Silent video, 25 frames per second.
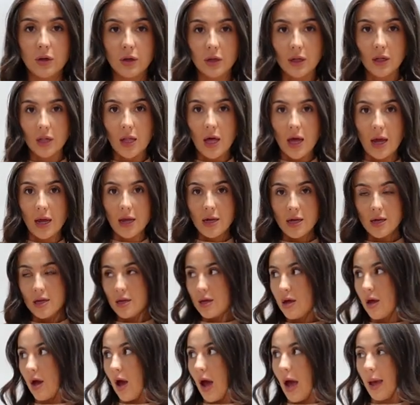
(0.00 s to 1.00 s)
not gonna lie.
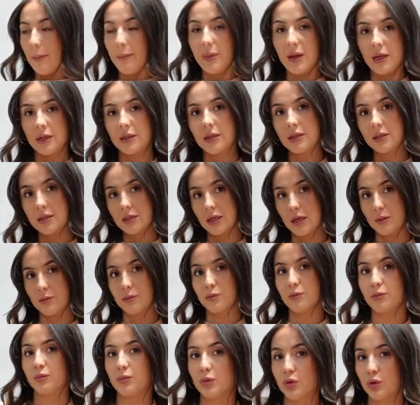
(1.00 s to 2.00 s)
I picked this
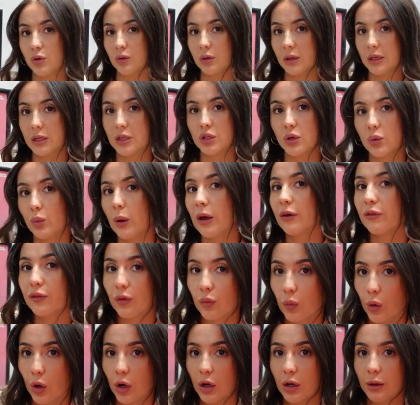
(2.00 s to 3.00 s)
up purely to wear
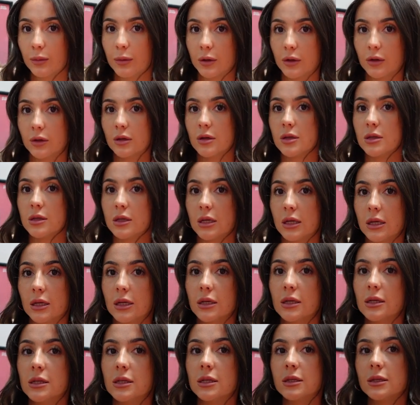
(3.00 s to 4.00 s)
for work because it
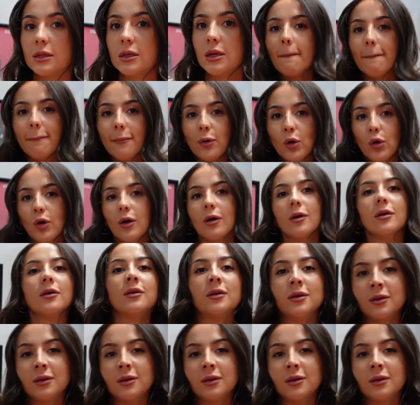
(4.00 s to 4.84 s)
is more